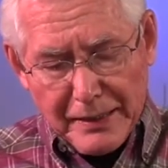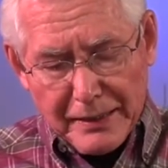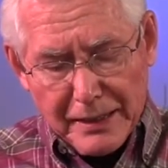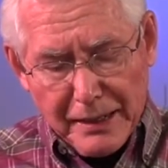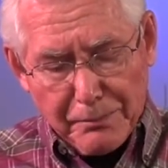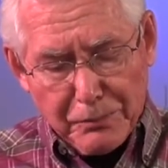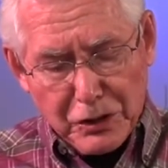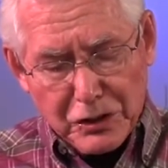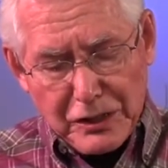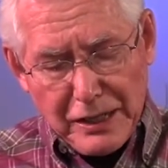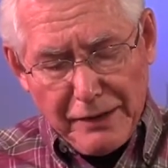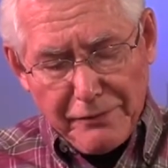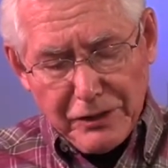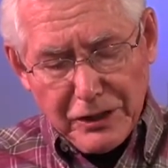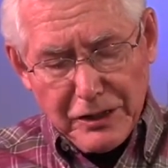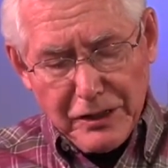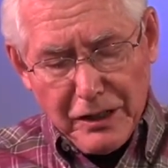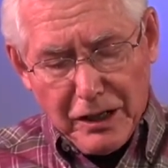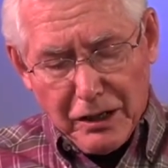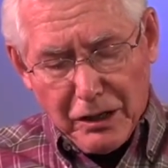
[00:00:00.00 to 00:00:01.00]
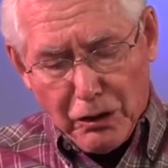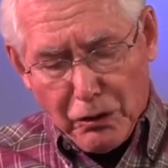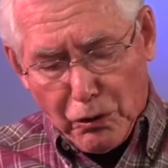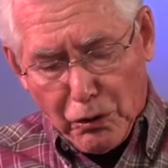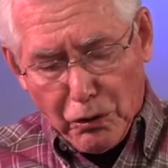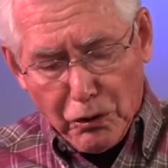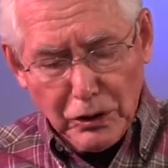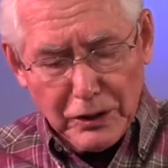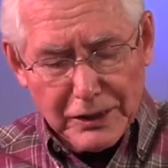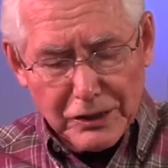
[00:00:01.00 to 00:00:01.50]
Number seven, a
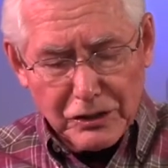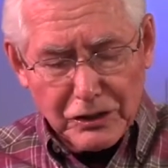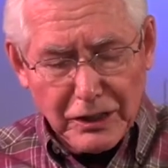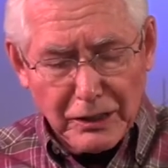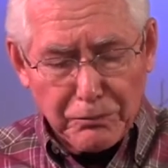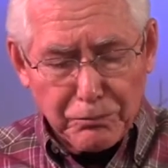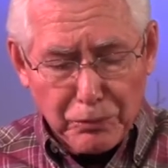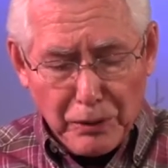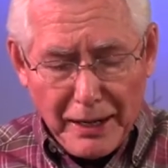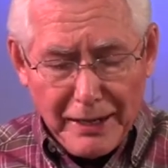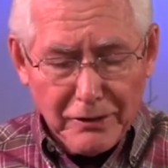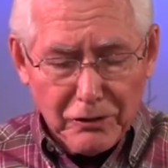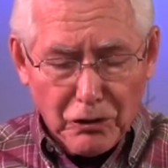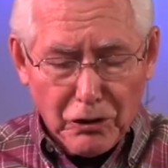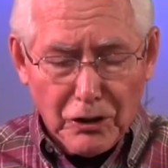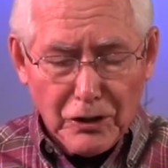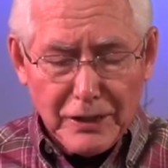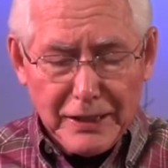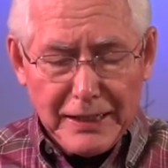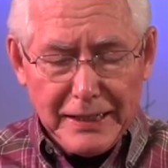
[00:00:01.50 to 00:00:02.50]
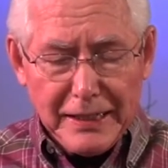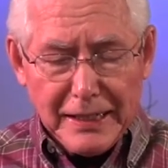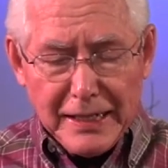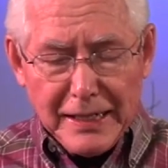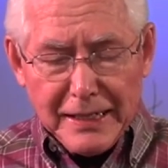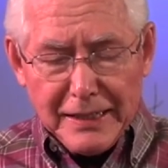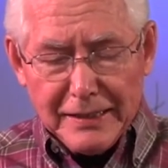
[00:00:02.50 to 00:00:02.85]
holistic priority